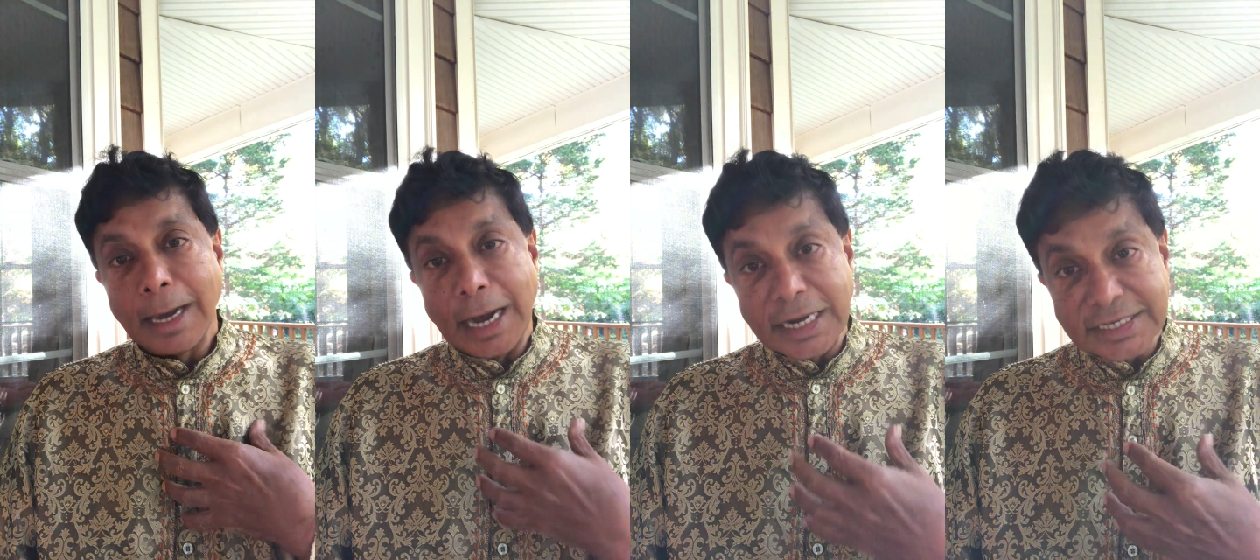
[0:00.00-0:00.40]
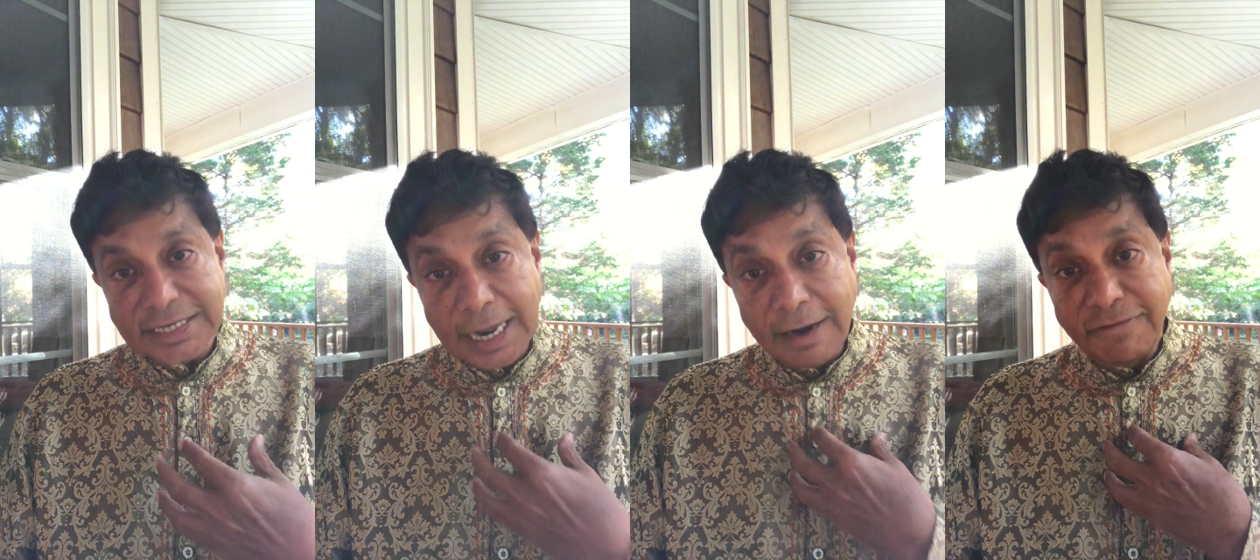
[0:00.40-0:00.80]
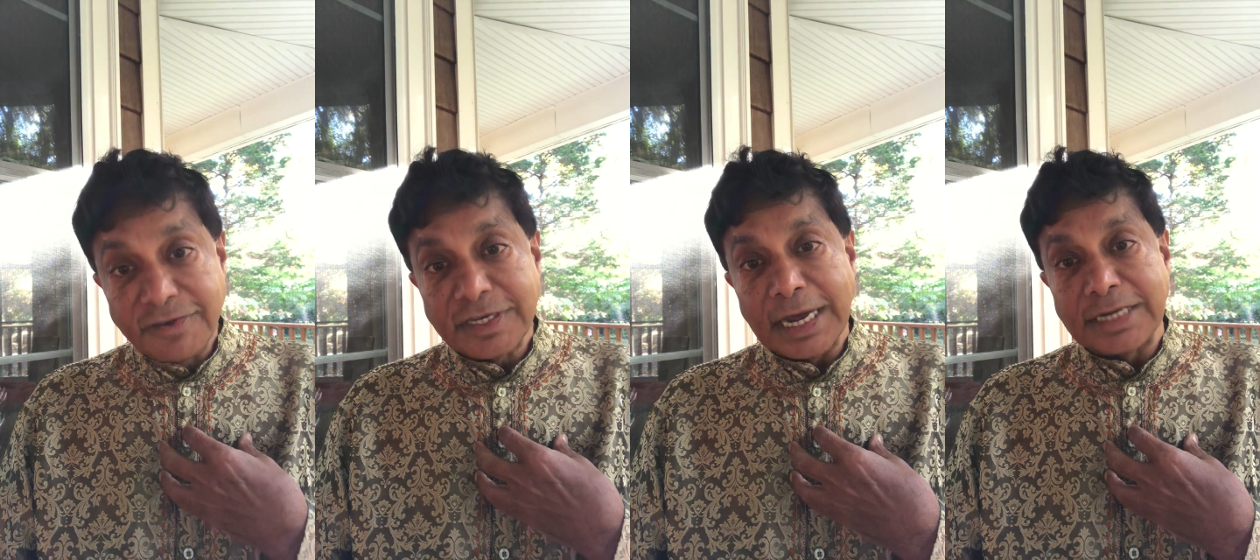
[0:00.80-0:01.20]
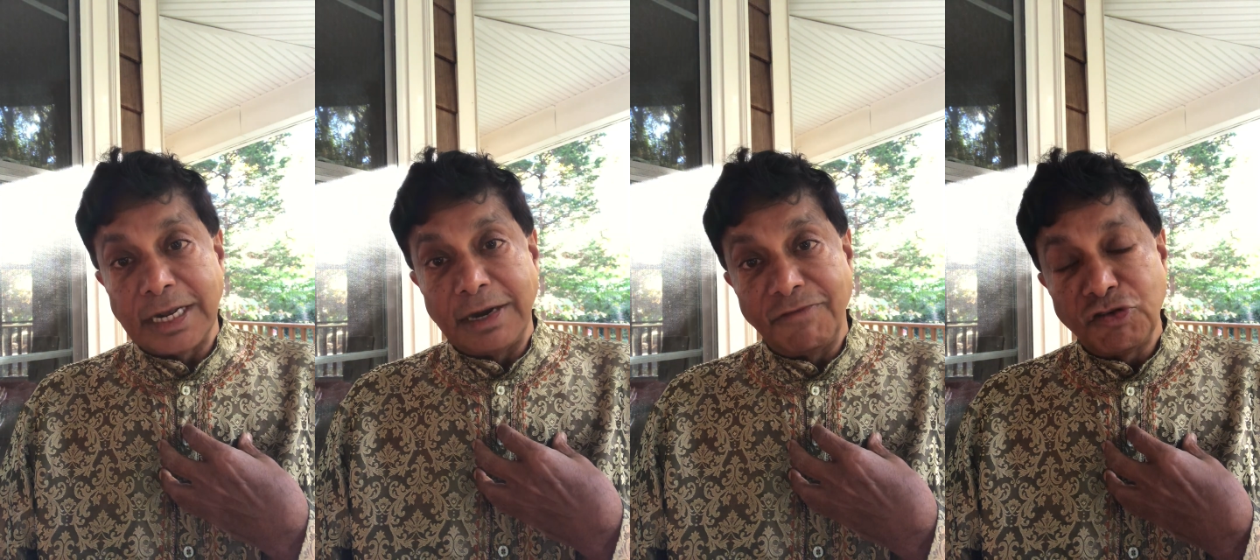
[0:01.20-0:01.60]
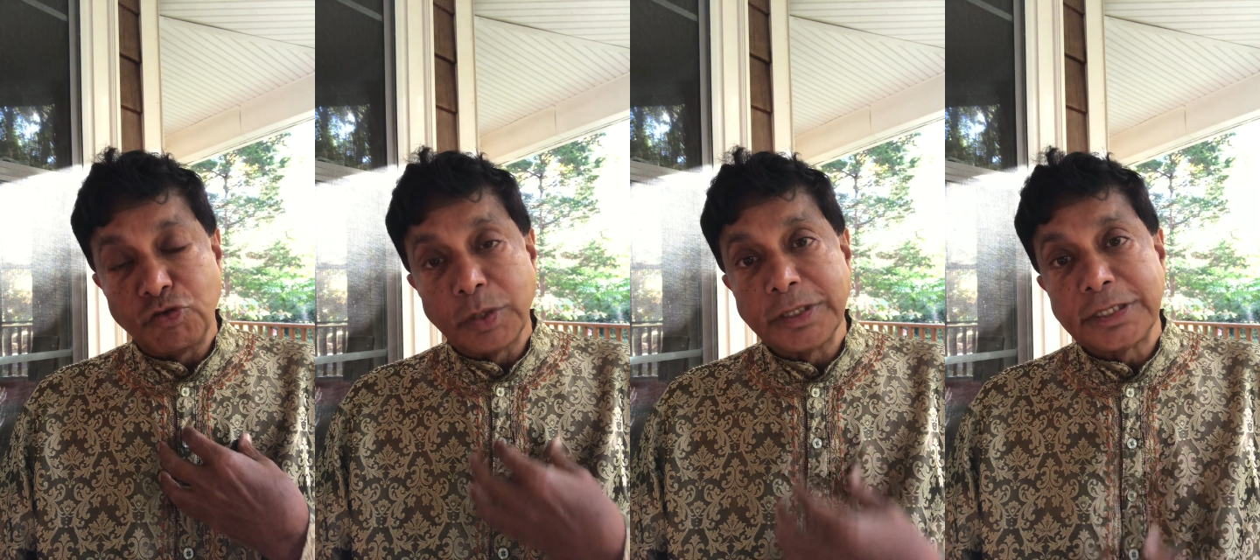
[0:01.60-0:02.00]
Ourselves as
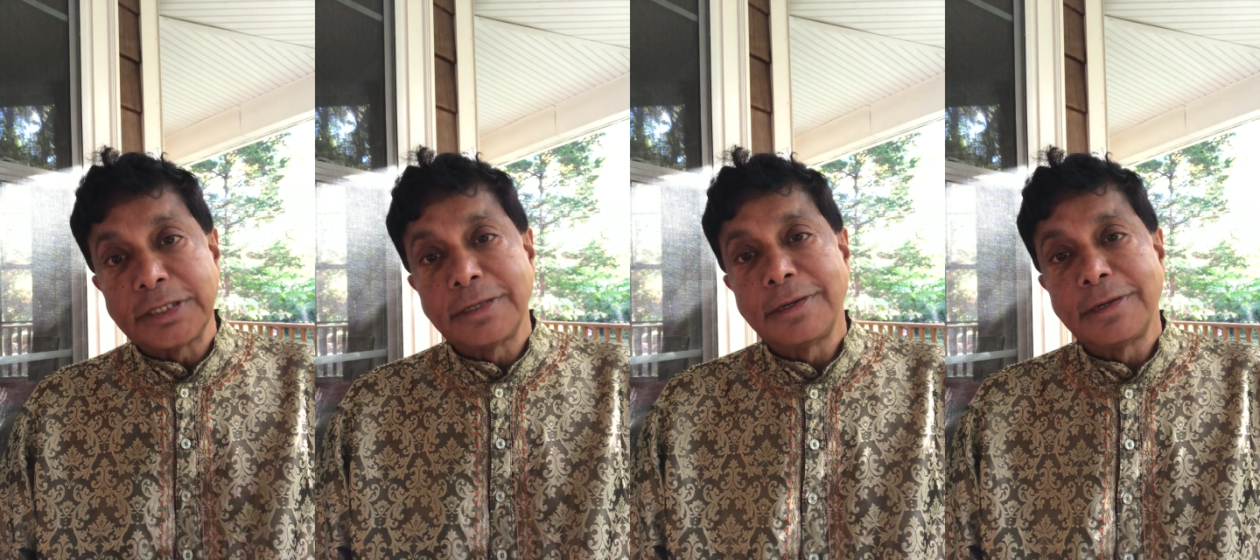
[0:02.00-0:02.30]
individuals